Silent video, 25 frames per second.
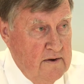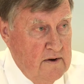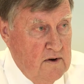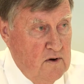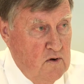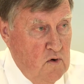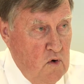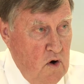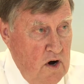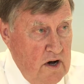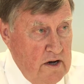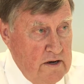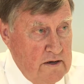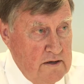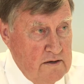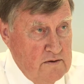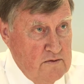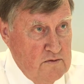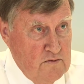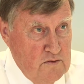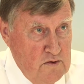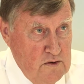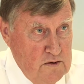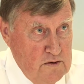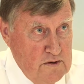quite
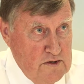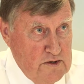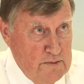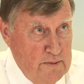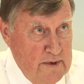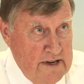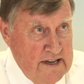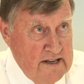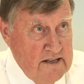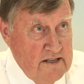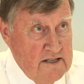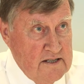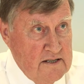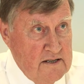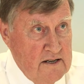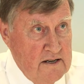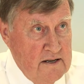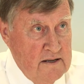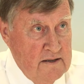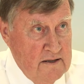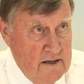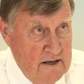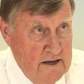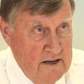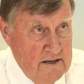rules-based,
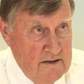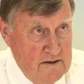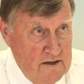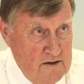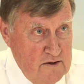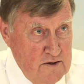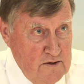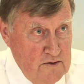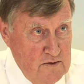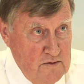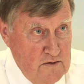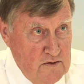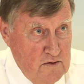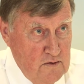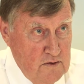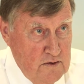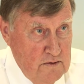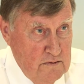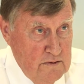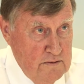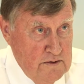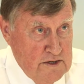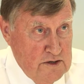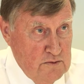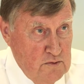and they too thought
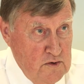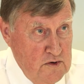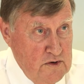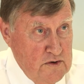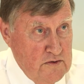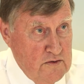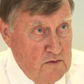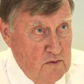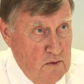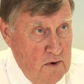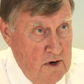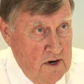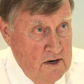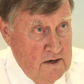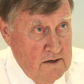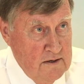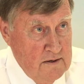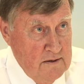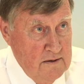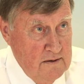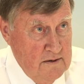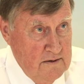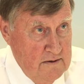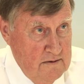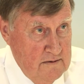it was
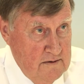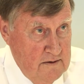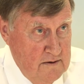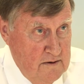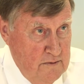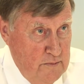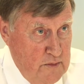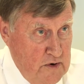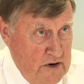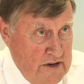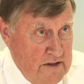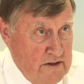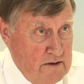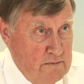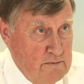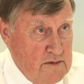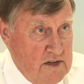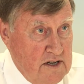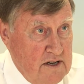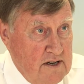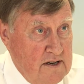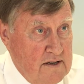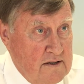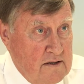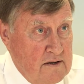worthwhile to bring them
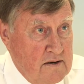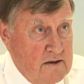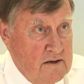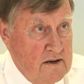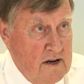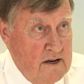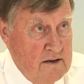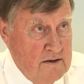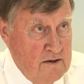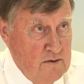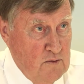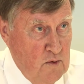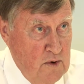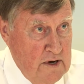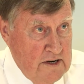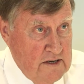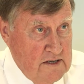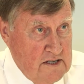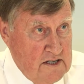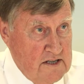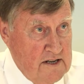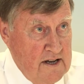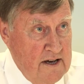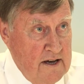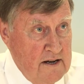together under one
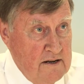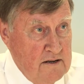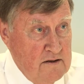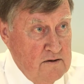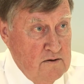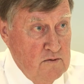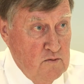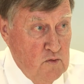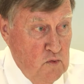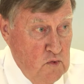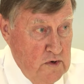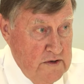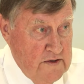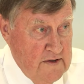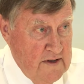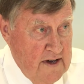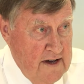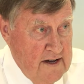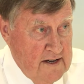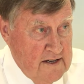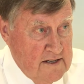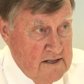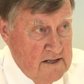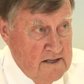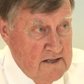standard with
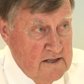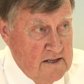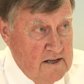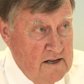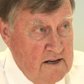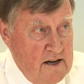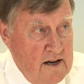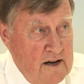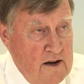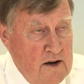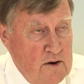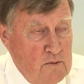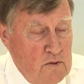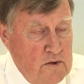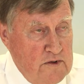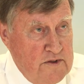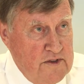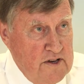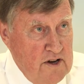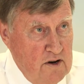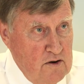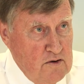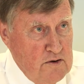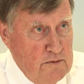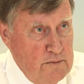us, with
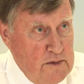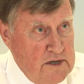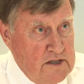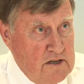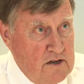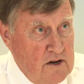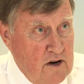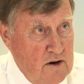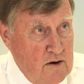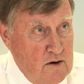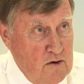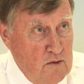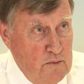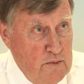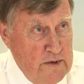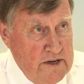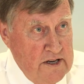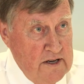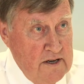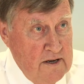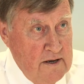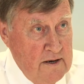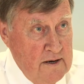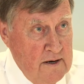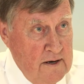the ultimate goal
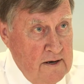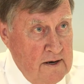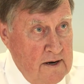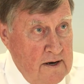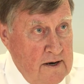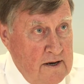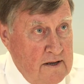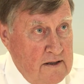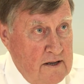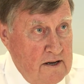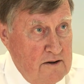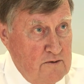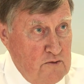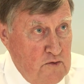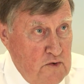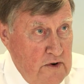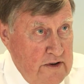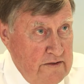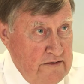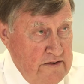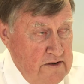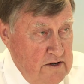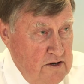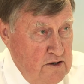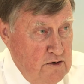being that
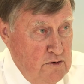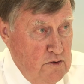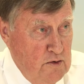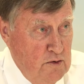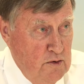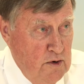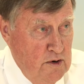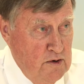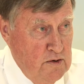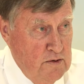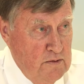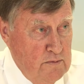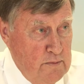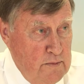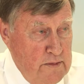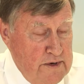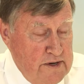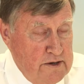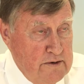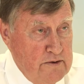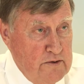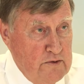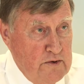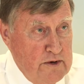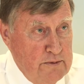revenue will
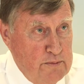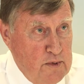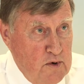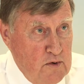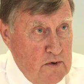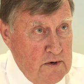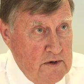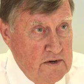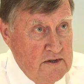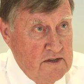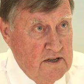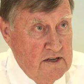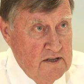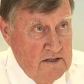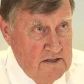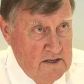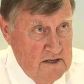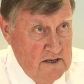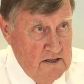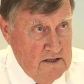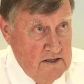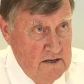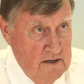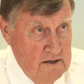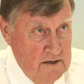be reported
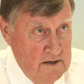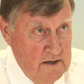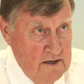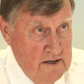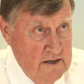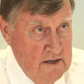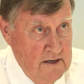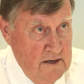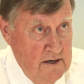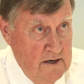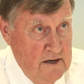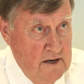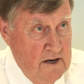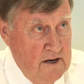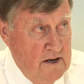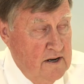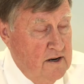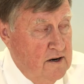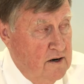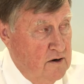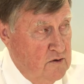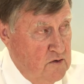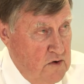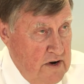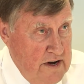consistently
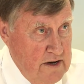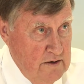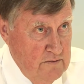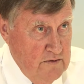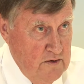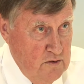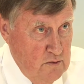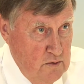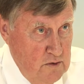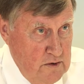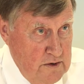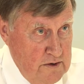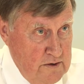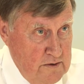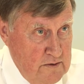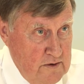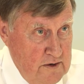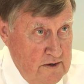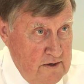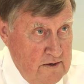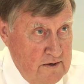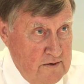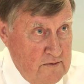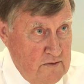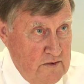around the world,
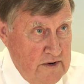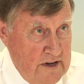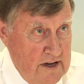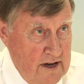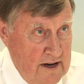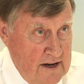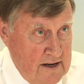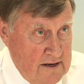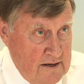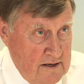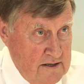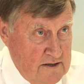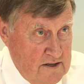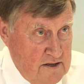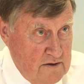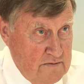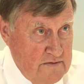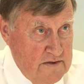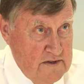regardless of